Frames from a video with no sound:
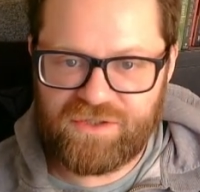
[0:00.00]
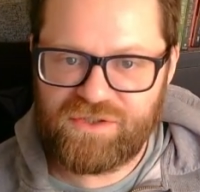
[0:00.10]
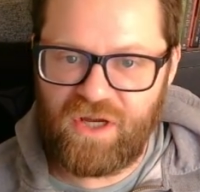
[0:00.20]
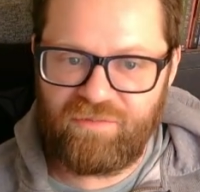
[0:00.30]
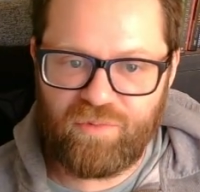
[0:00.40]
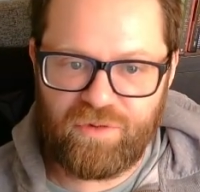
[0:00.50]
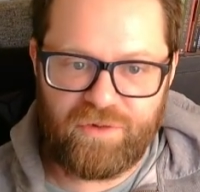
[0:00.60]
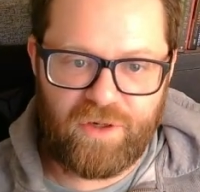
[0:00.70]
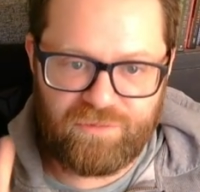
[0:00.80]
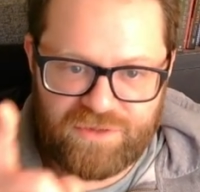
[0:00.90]
the solve
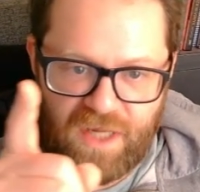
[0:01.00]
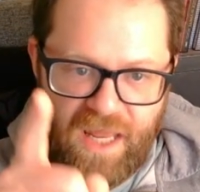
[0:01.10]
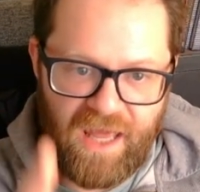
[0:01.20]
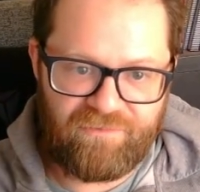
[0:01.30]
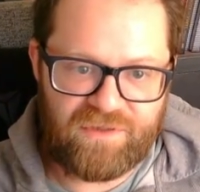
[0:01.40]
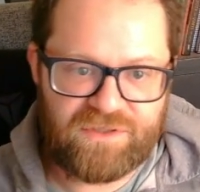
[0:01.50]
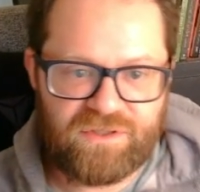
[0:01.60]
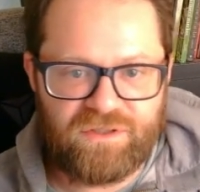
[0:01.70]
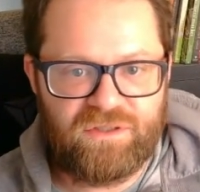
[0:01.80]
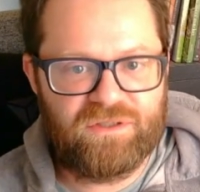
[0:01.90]
protocol, which I haven't
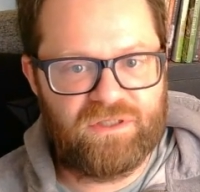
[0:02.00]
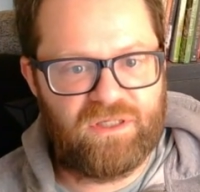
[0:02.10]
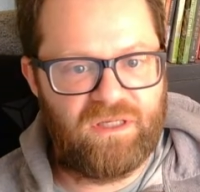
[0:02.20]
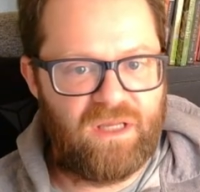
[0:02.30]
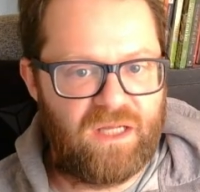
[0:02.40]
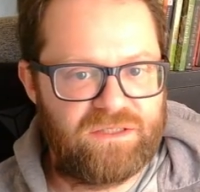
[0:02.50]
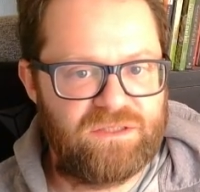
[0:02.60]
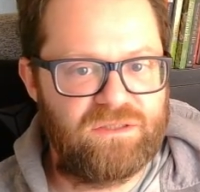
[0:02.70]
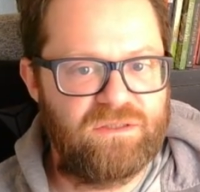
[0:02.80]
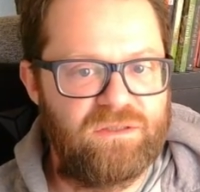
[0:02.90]
yet.